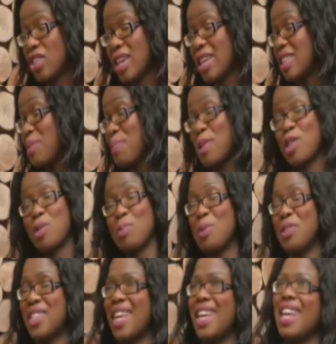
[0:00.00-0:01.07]
has it been smooth
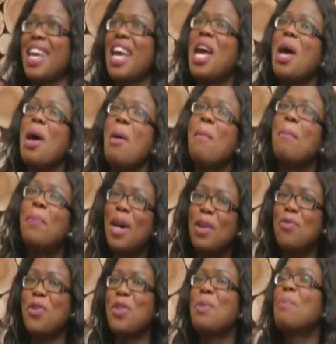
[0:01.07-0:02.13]
sailing,
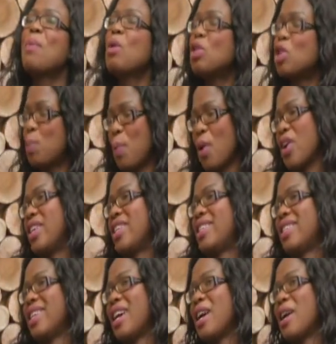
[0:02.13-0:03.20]
but for the most part,
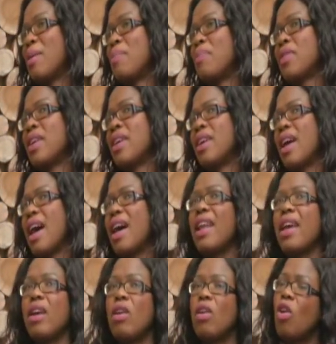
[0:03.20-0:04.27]
and
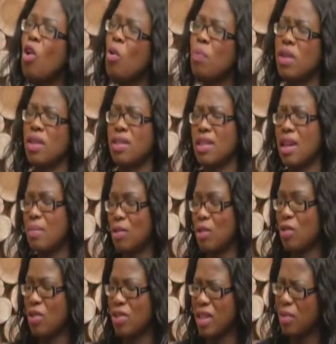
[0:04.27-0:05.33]
I hope this comes
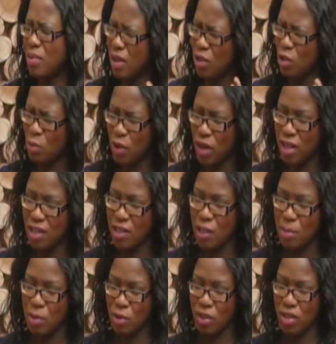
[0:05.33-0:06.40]
across, I really do pray it does
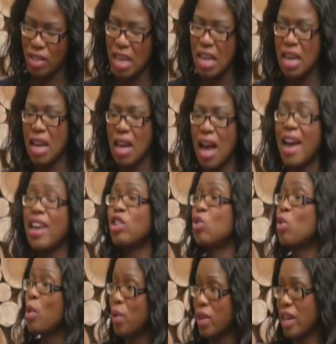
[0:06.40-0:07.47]
come across, I
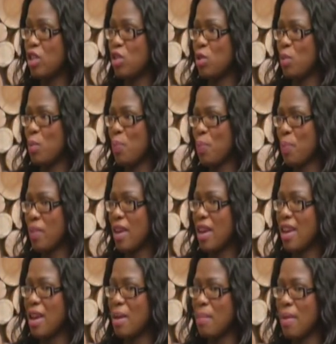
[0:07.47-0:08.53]
enjoy what I do.
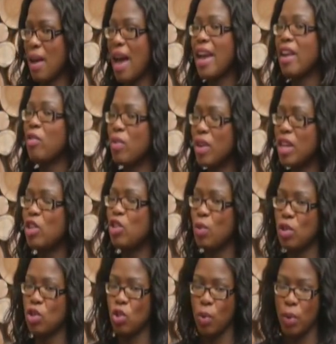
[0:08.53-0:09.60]
I really do
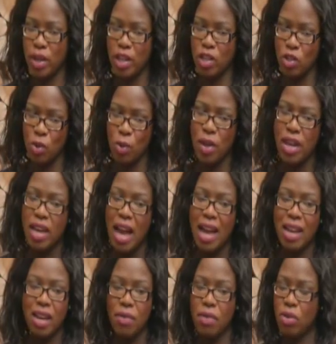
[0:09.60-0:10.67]
enjoy what I do. I
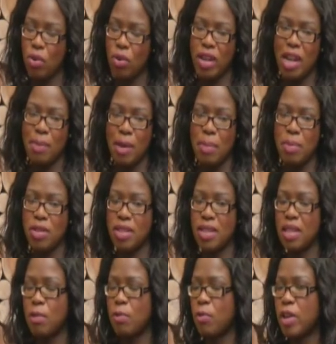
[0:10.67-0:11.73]
never thought I'd be able to
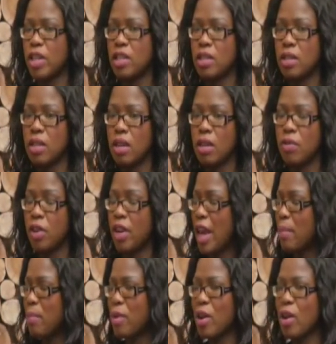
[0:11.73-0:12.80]
sit in front of a
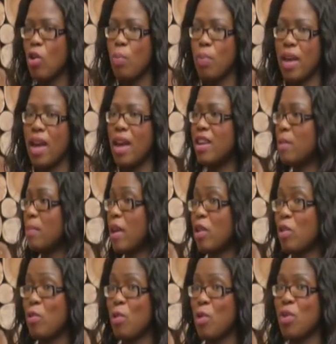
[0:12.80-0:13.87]
camera or behind a
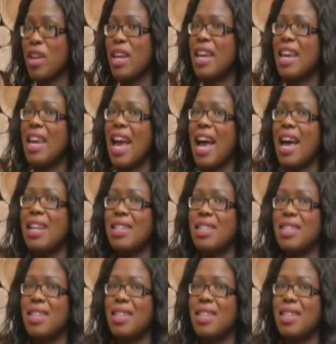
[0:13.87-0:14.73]
microphone and,